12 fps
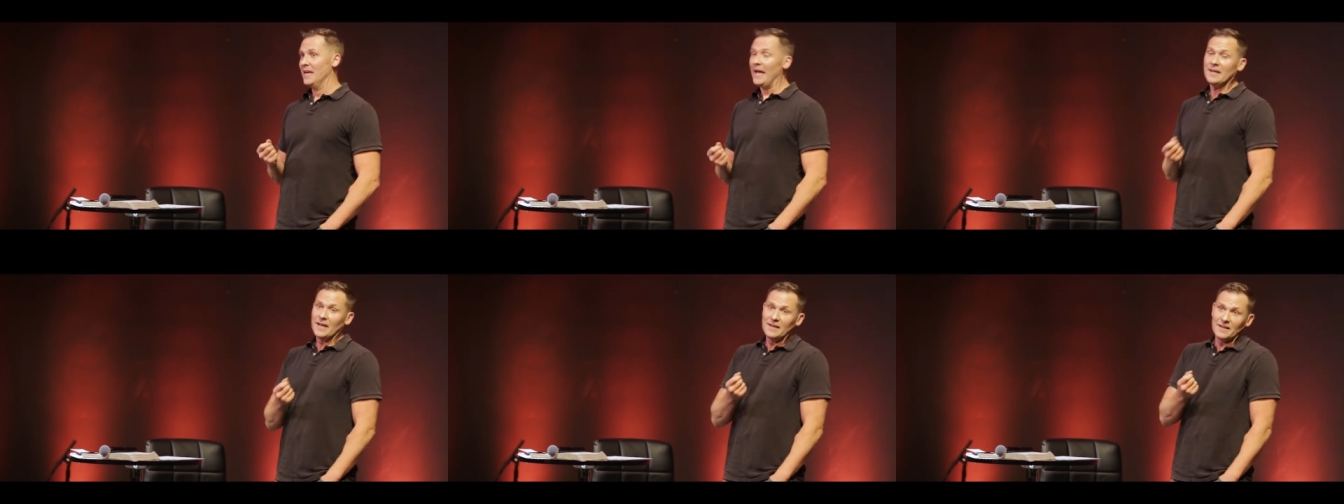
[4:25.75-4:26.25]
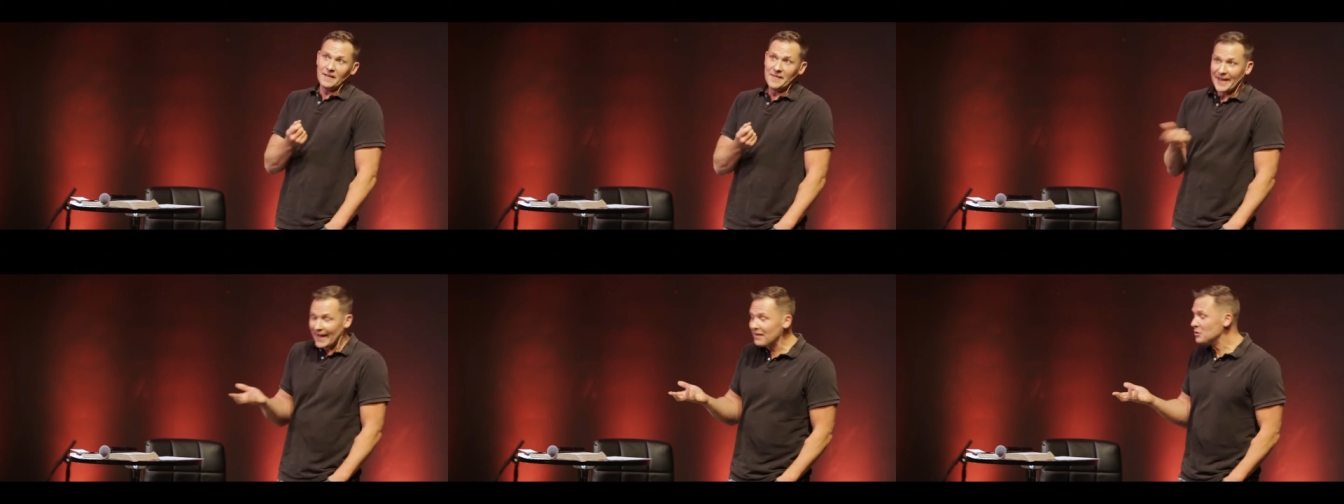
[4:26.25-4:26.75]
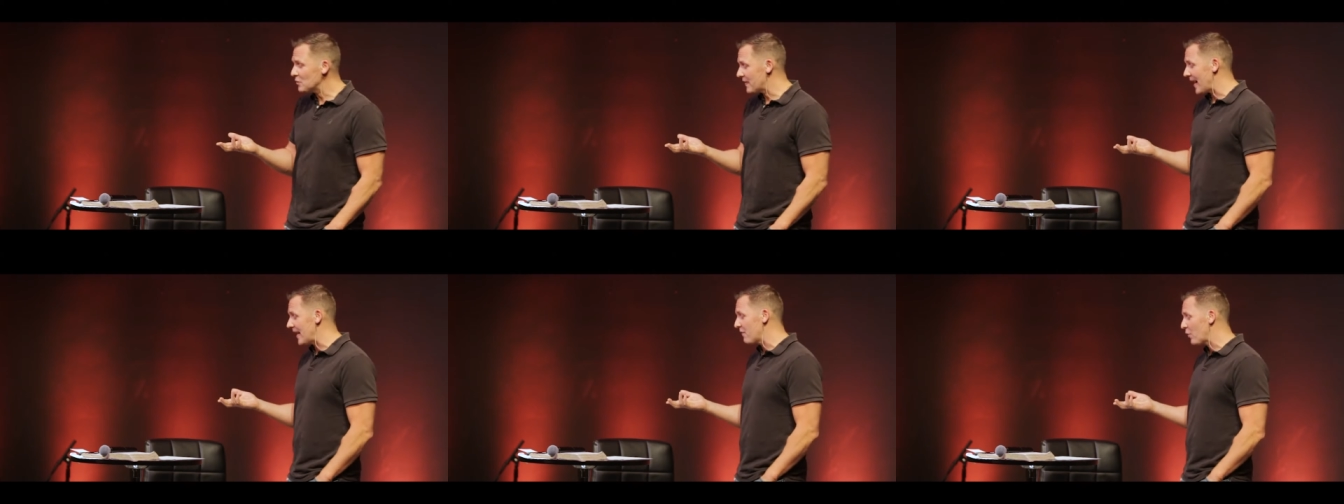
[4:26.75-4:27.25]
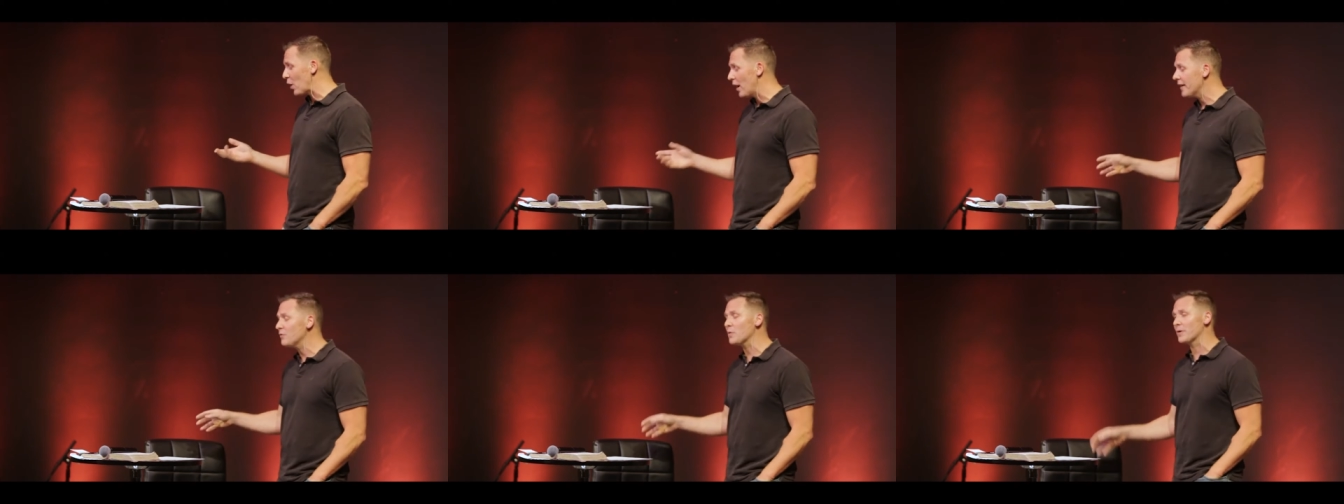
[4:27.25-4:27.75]
And, and, and the answer to that, if we're
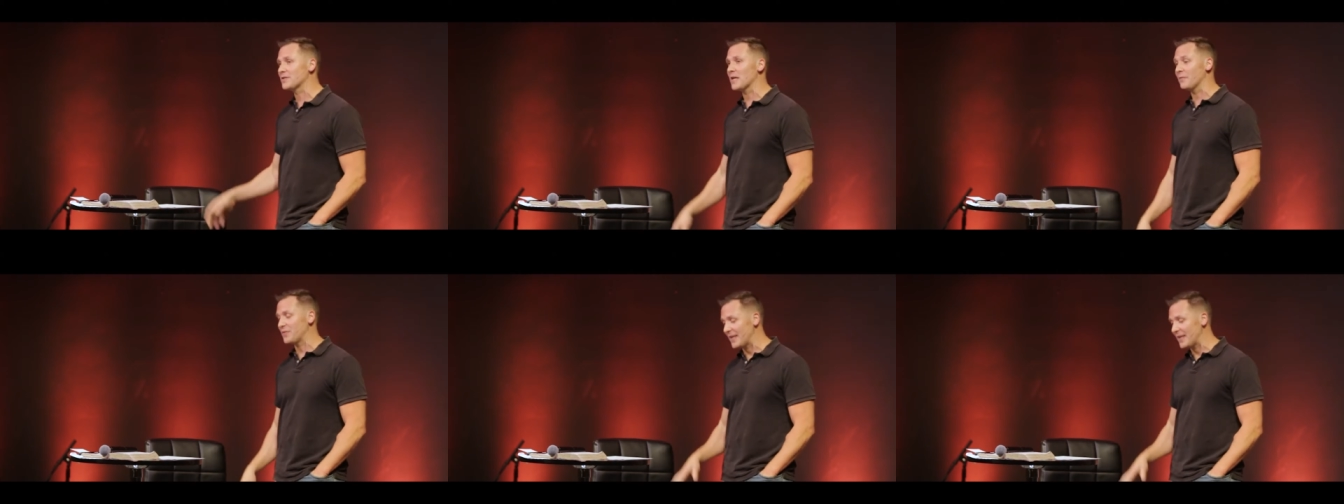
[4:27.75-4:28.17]
honest with ourselves,